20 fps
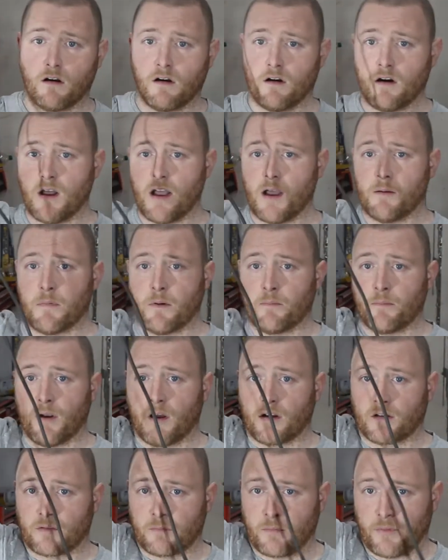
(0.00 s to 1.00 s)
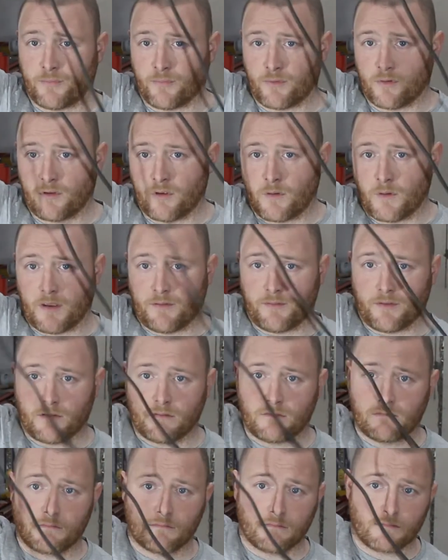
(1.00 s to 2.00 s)
I am unplugged before you
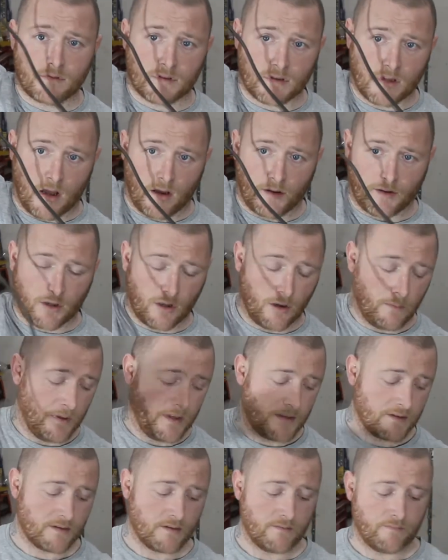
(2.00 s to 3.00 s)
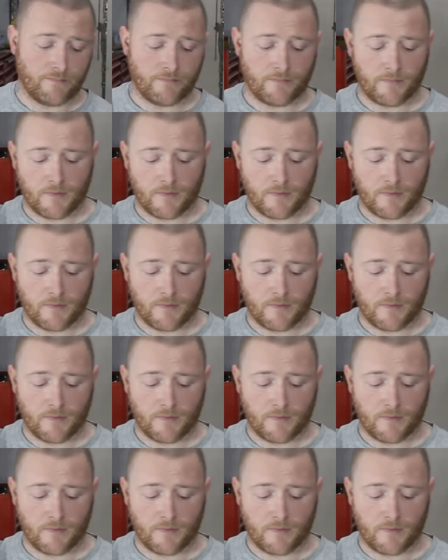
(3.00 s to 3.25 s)
even start in the comments.